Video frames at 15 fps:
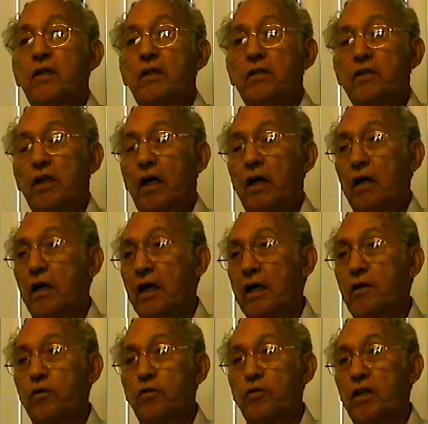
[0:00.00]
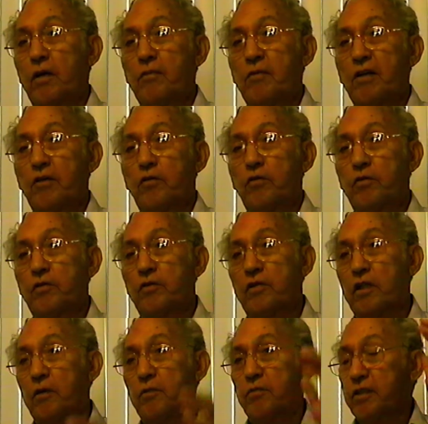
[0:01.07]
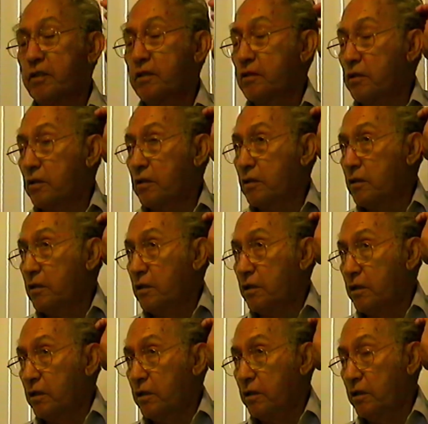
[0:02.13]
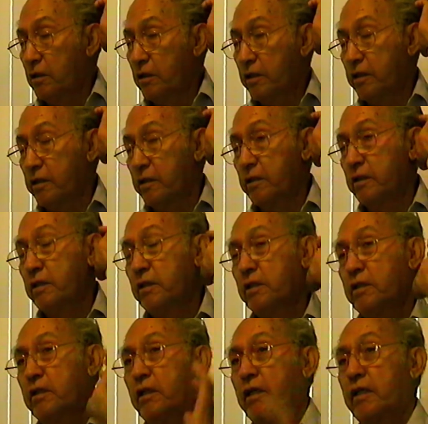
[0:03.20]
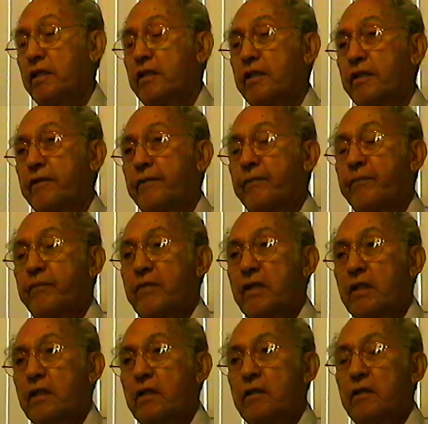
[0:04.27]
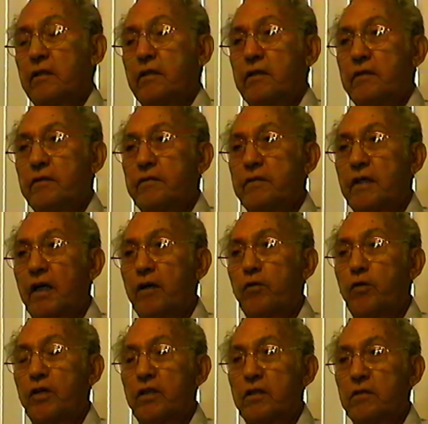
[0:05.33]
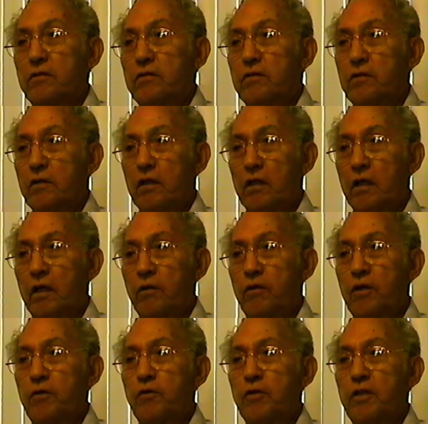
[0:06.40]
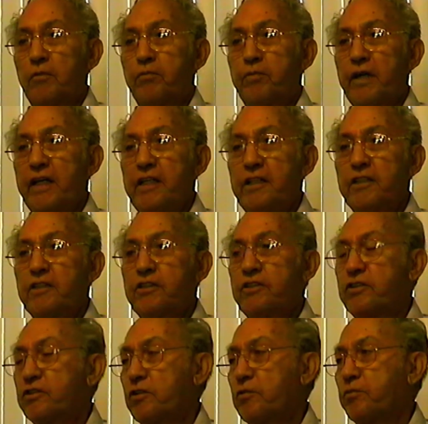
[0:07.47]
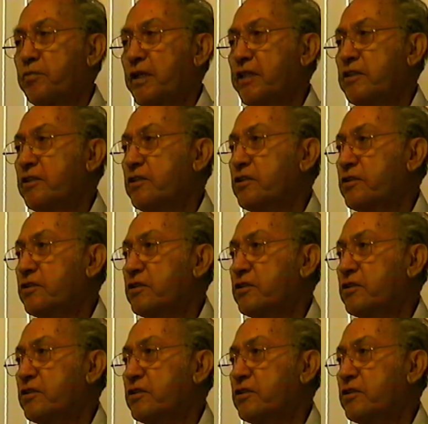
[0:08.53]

Yeah, I couldn't come in here. And I worked with the painters, some painters.